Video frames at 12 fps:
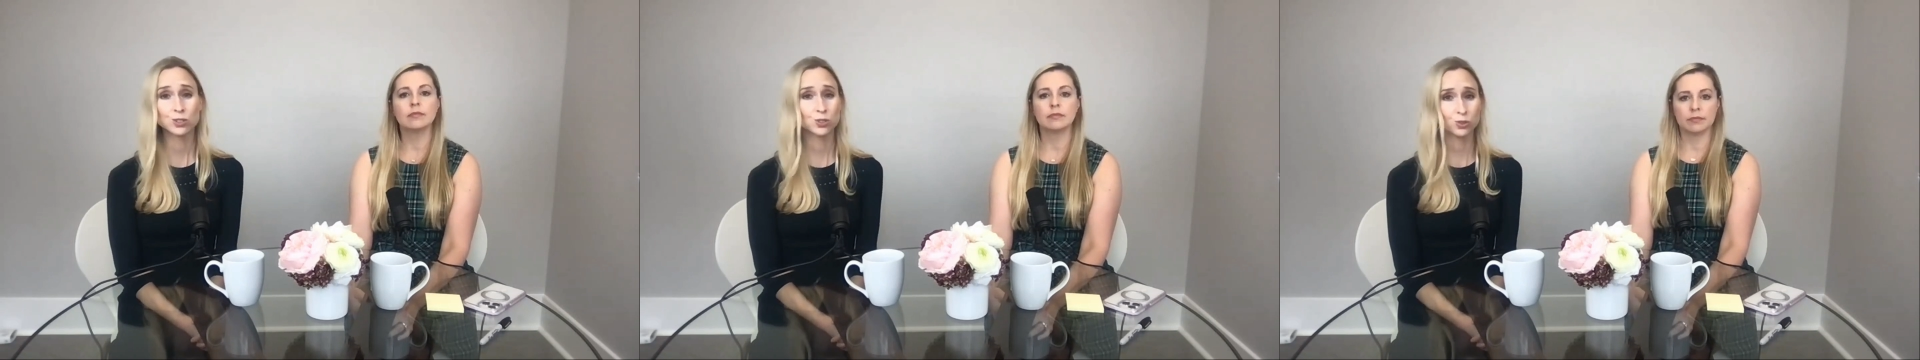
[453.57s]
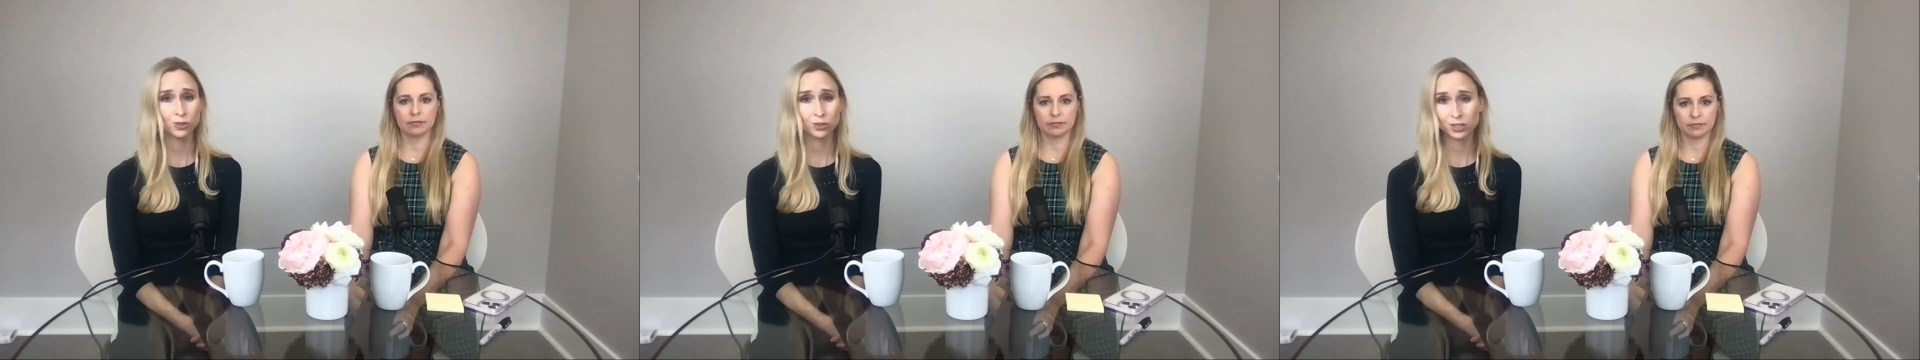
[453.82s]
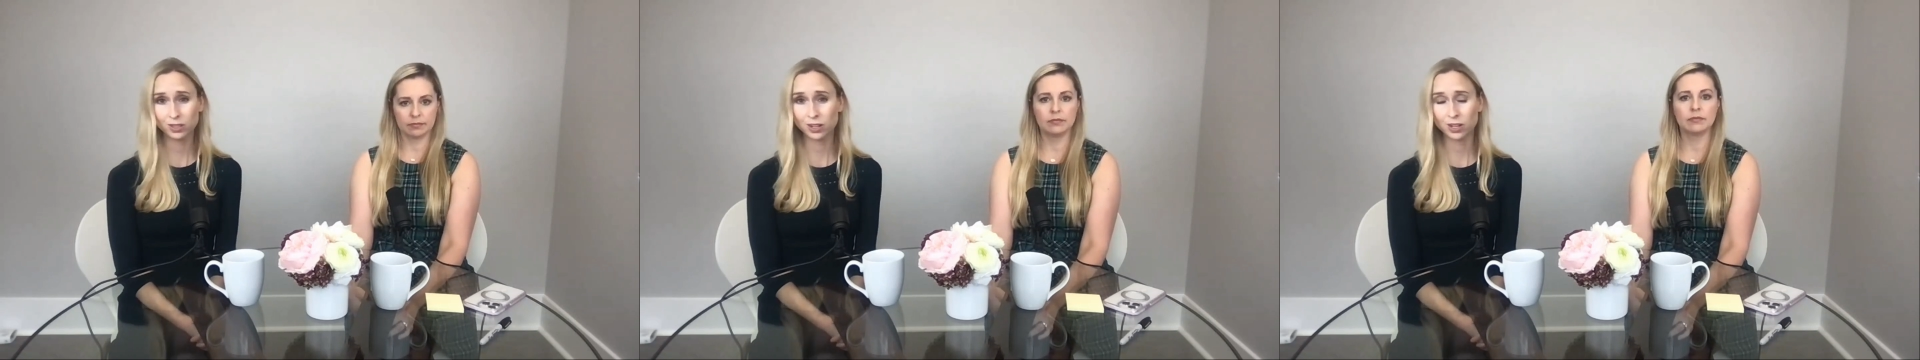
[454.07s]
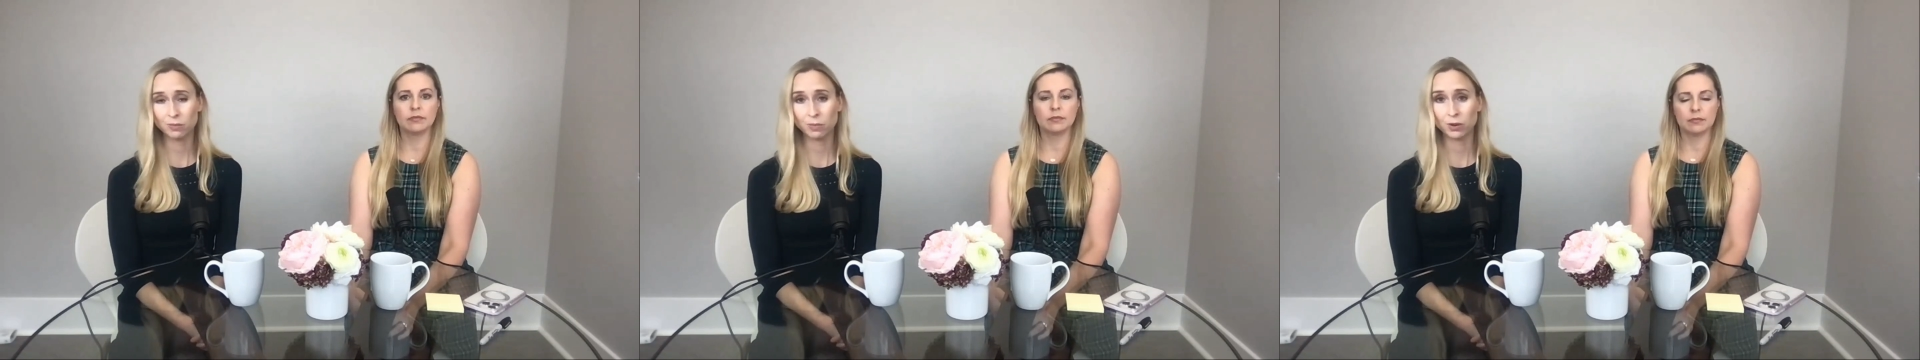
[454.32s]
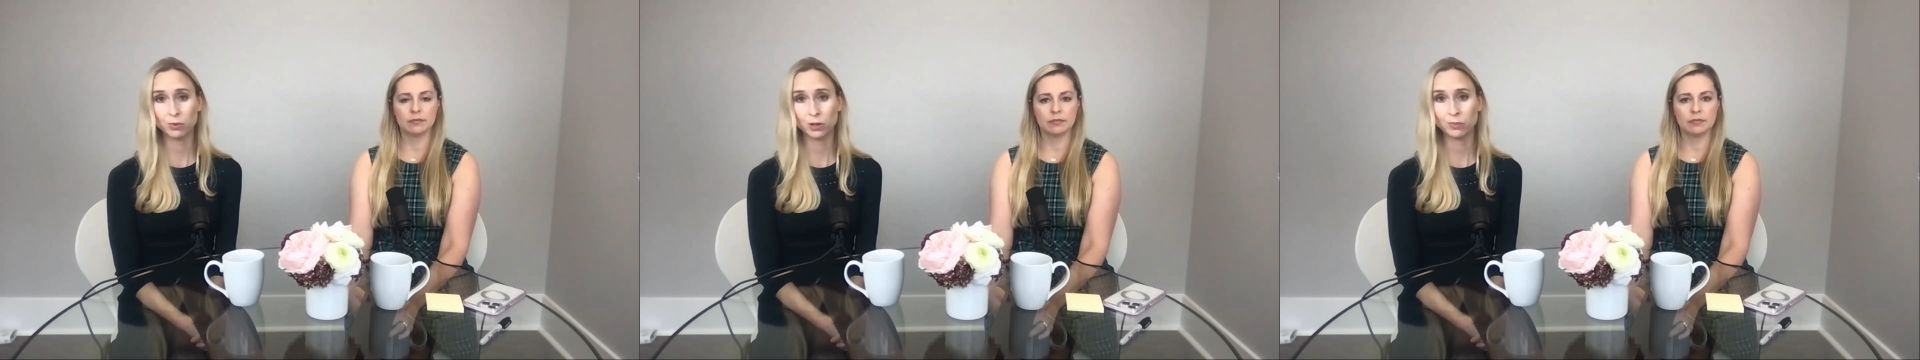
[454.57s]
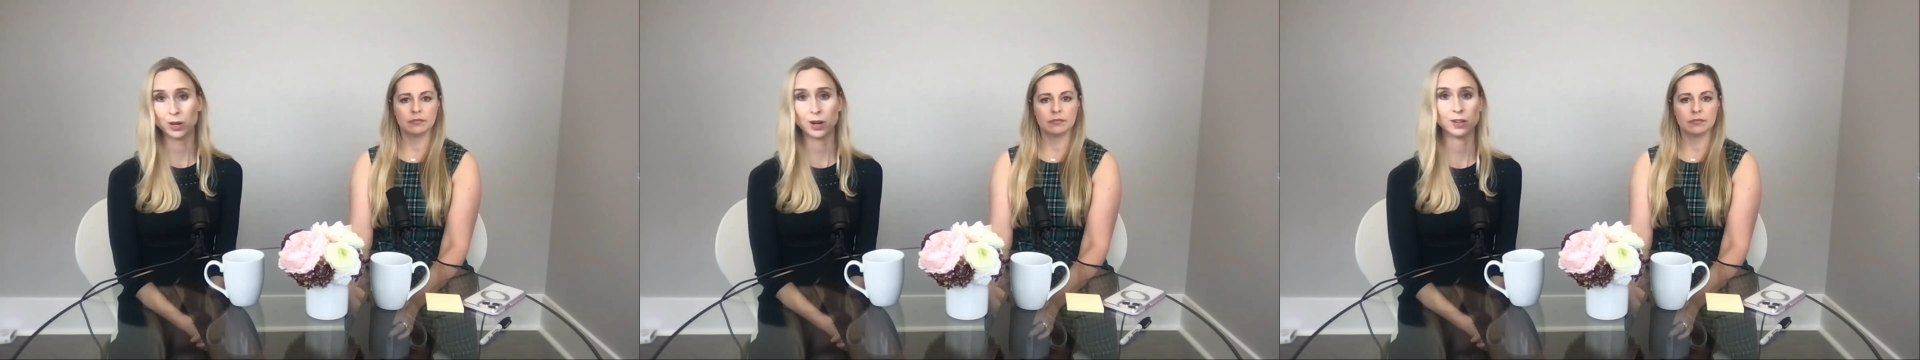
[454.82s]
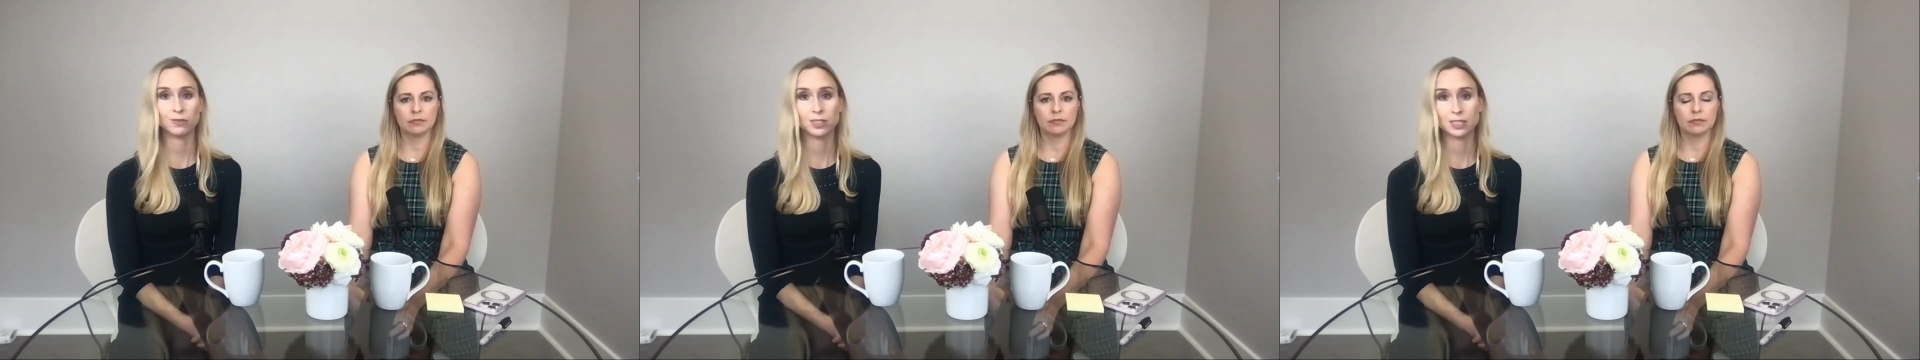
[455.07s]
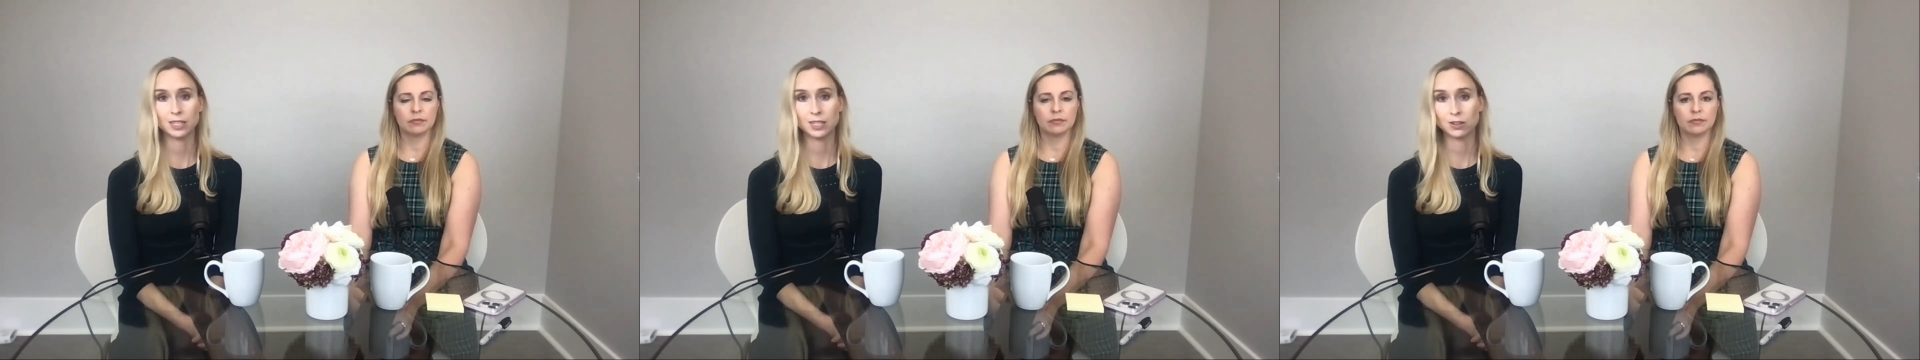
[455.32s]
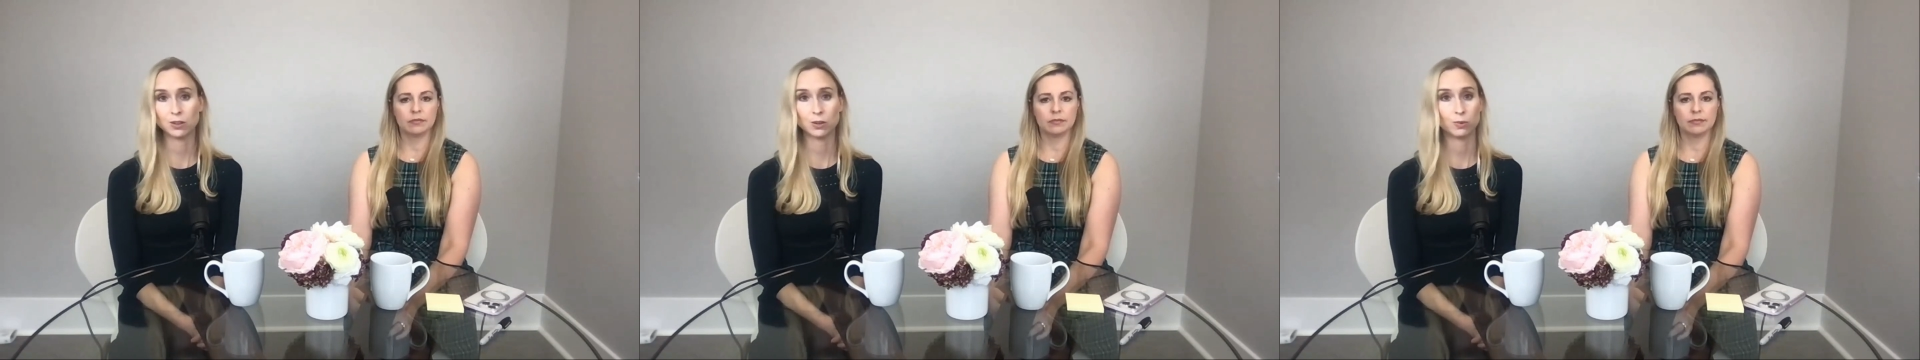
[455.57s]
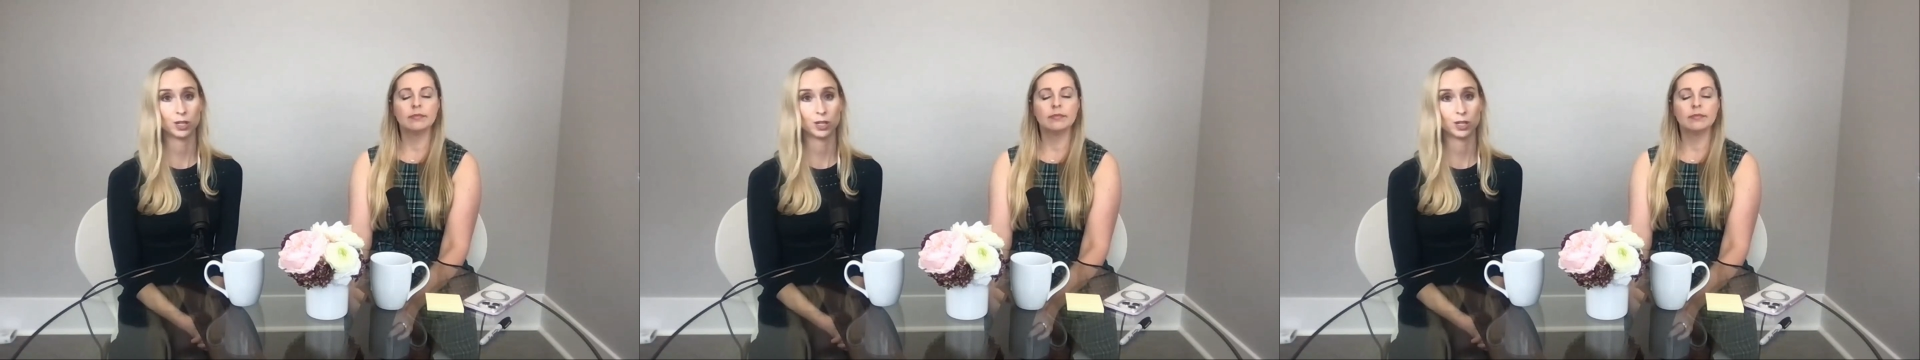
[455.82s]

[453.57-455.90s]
Speaker 1: certainly not in my realm that I've seen on a